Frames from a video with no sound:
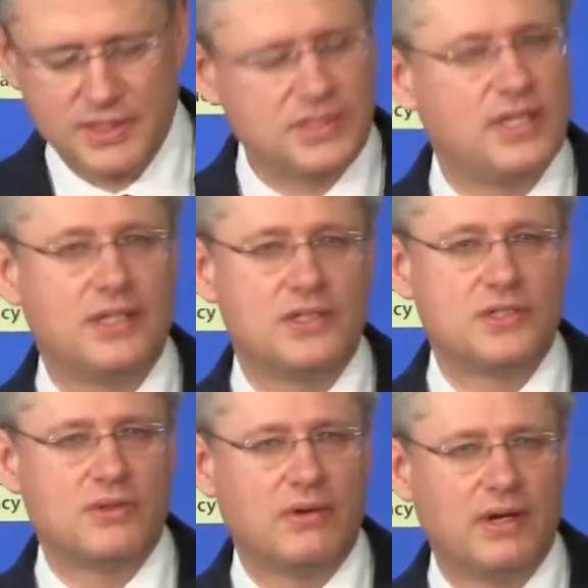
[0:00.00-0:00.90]
seen this
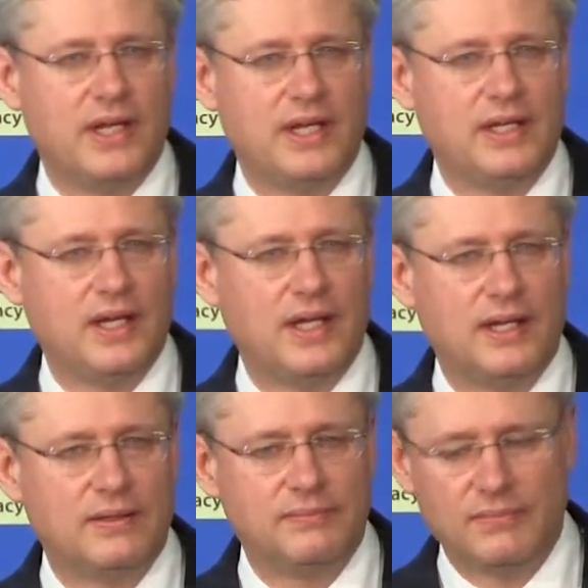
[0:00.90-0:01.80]
story,
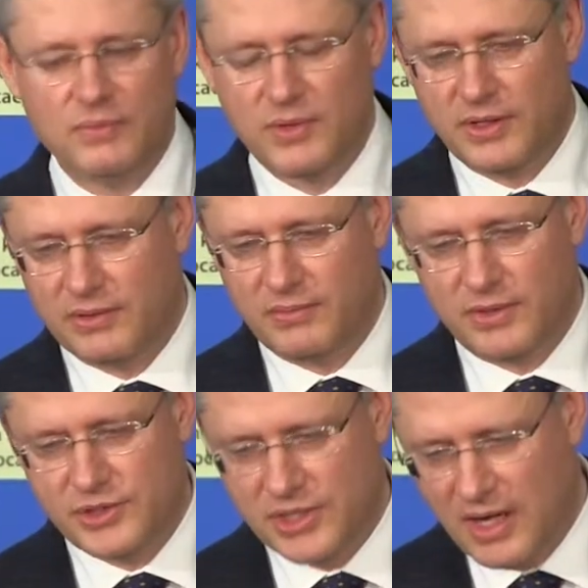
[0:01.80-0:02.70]

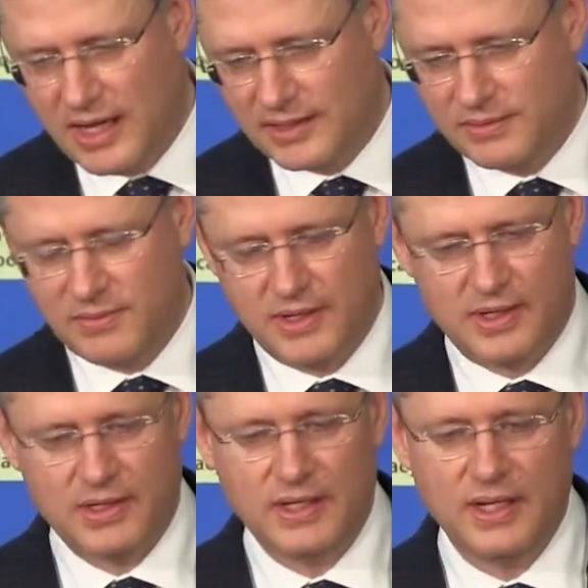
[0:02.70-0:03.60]
we're shocked,
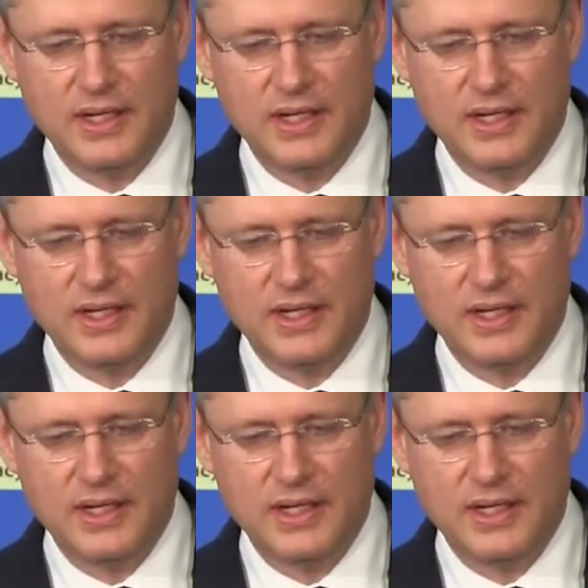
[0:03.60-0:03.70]
we're